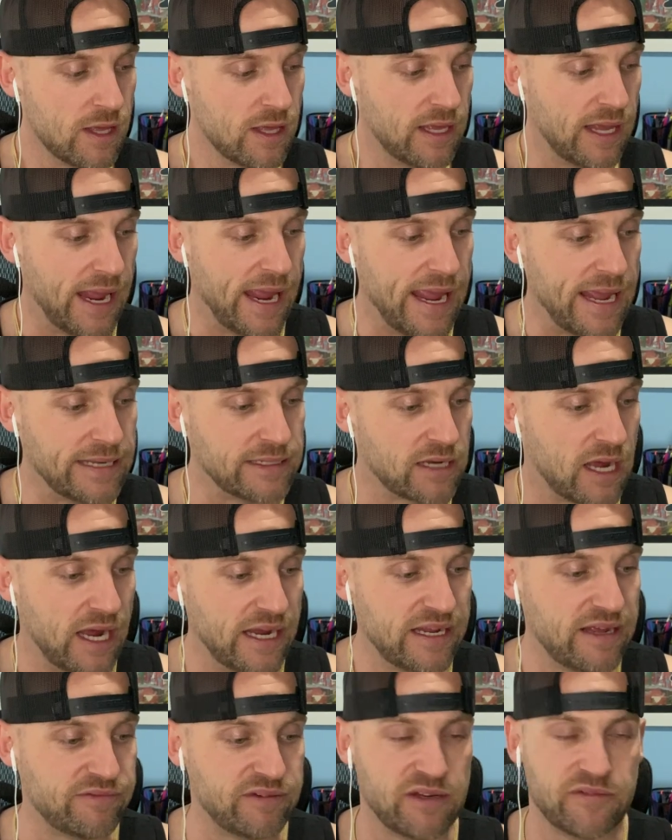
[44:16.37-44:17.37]
And I
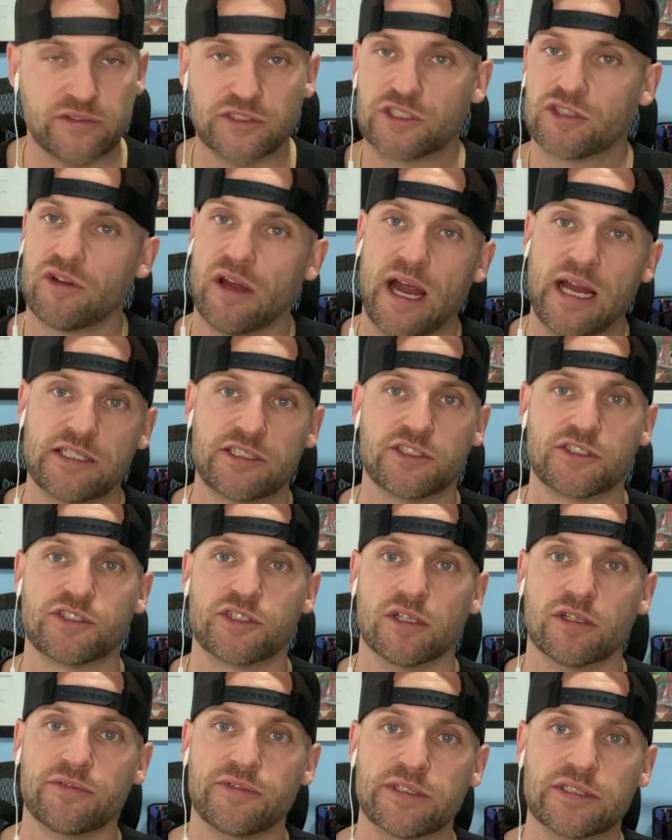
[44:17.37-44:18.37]
haven't even scratched the
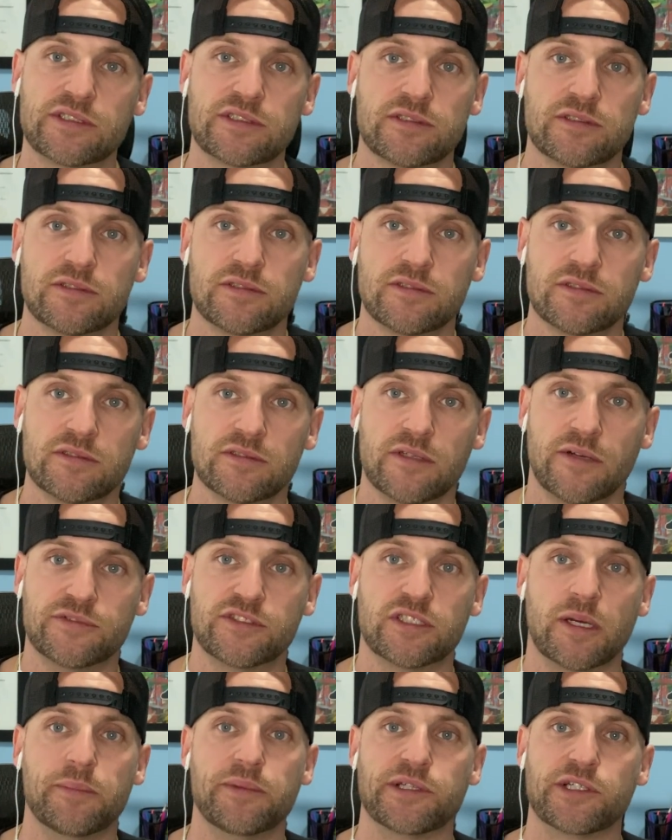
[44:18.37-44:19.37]
surface of
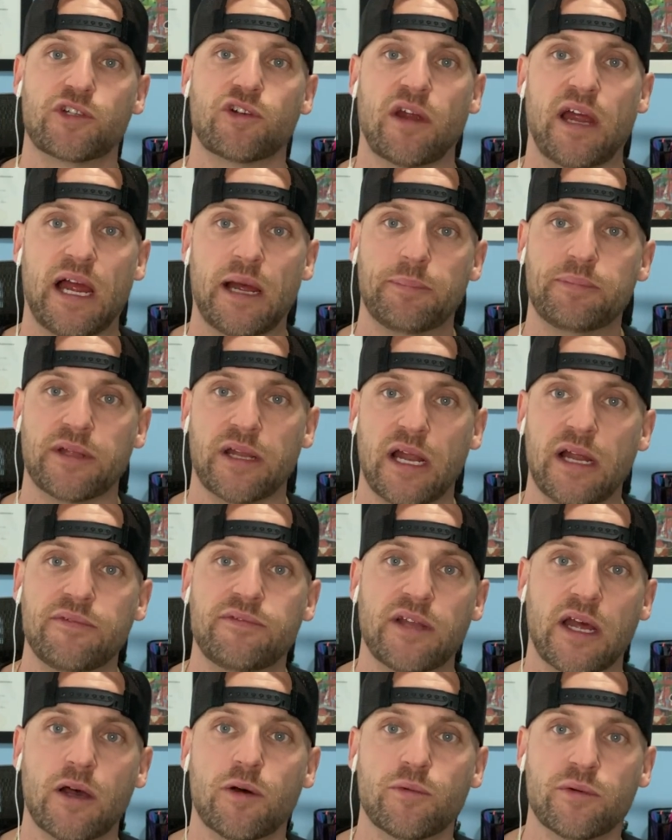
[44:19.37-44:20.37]
some of the crap that I've
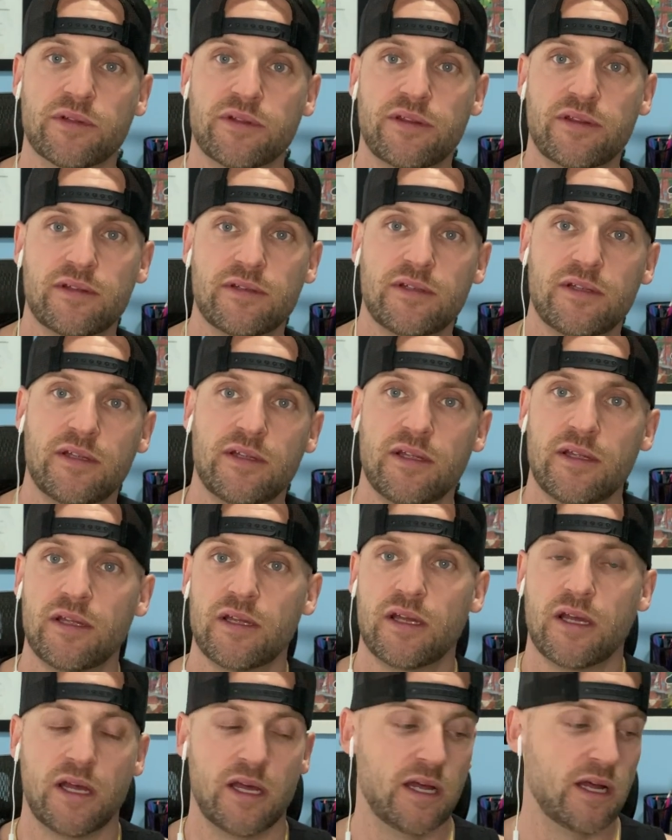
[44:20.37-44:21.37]
dealt with.
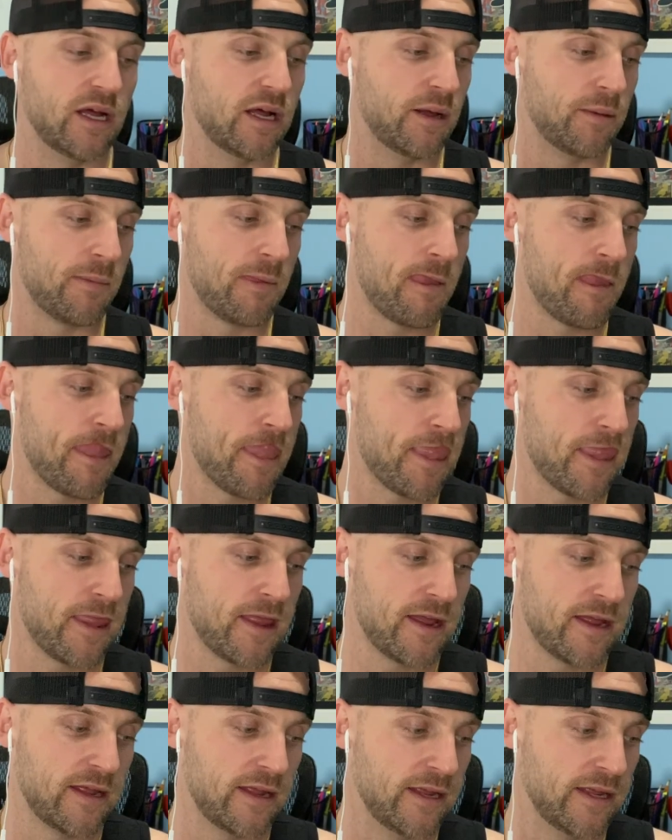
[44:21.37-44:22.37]
I'm
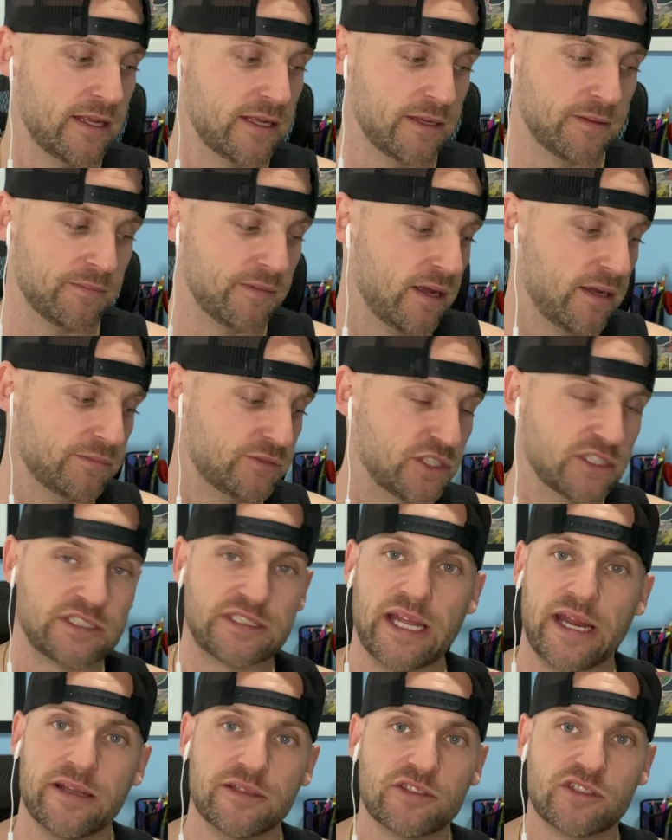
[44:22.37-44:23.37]
just
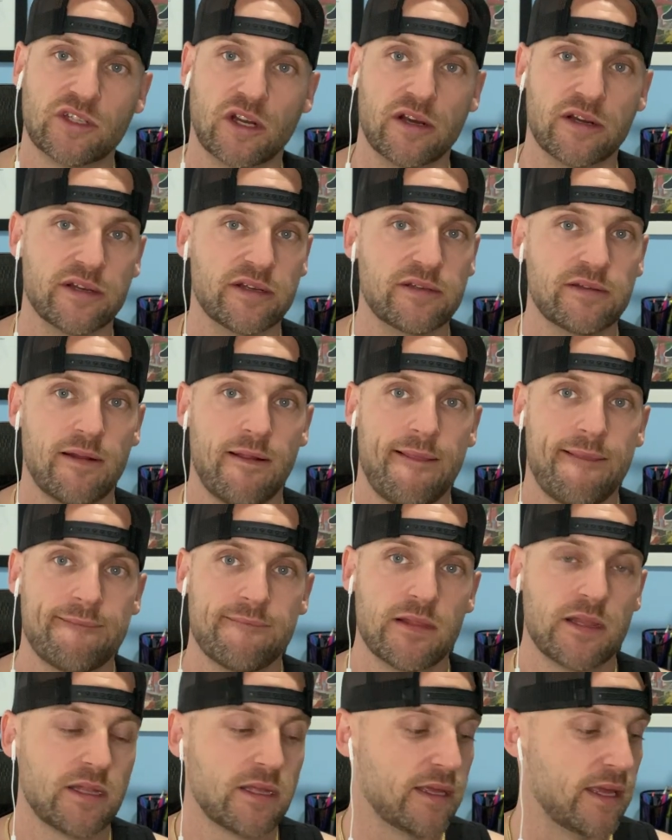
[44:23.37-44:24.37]
getting started.
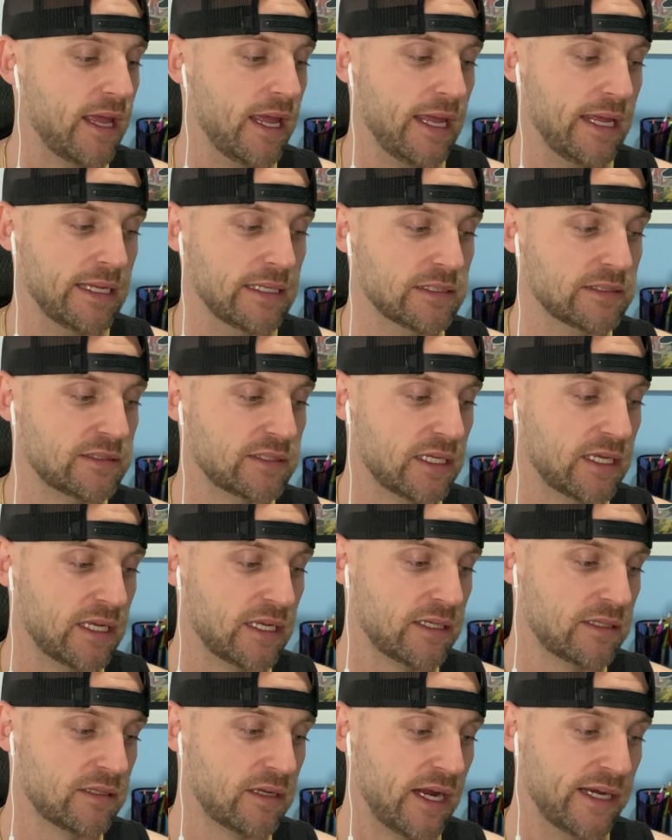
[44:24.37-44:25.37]
And
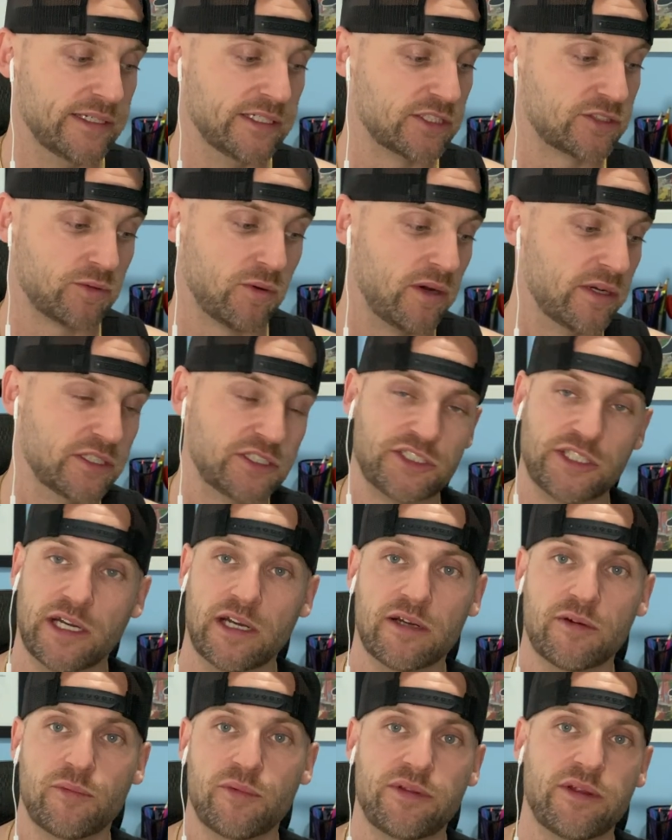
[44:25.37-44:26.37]
I just want to share
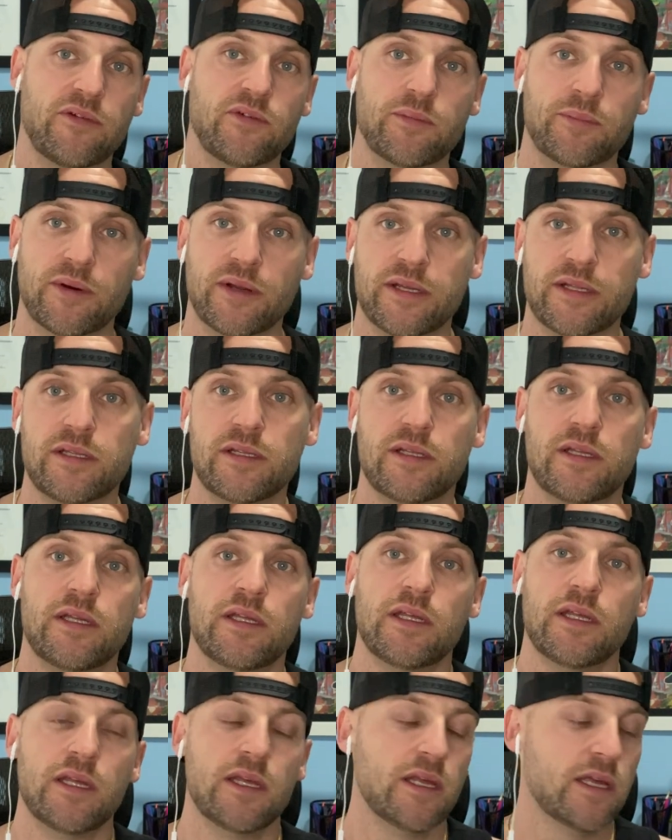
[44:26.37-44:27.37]
it with everybody.
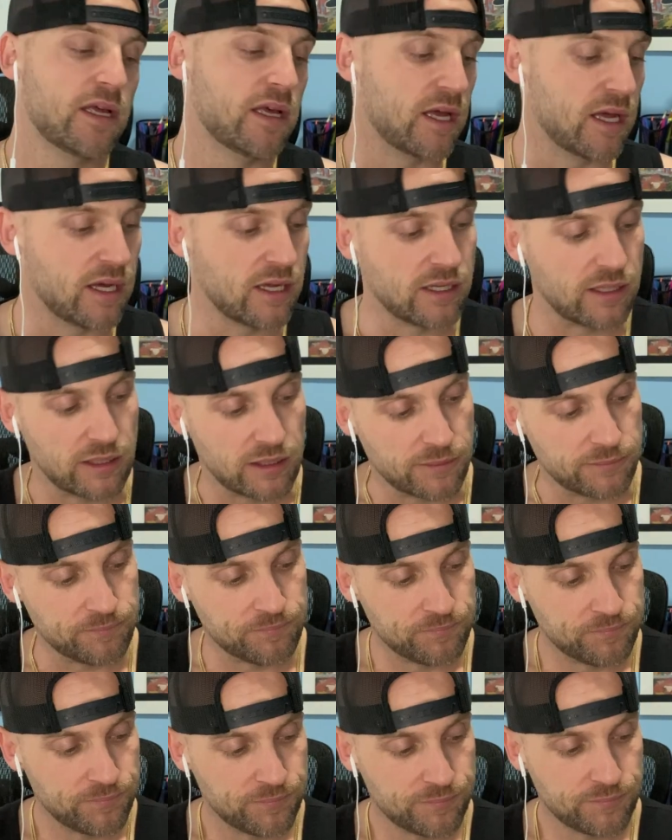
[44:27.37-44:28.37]
I
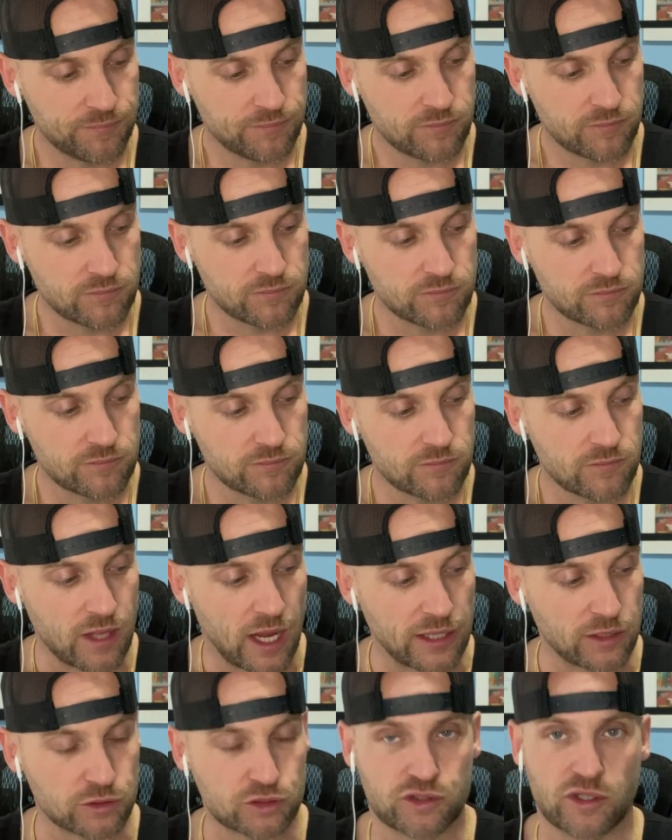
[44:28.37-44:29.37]

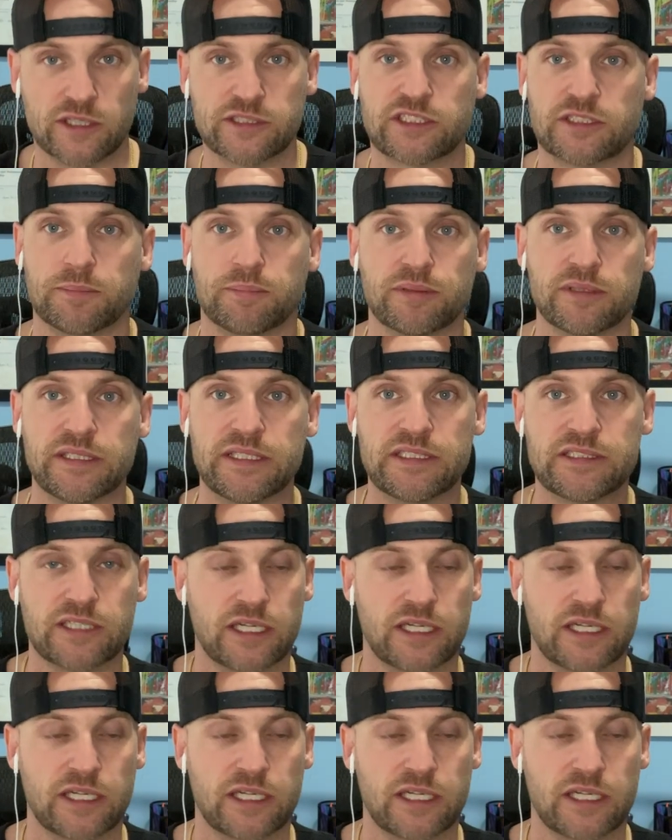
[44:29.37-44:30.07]
don't trust the police.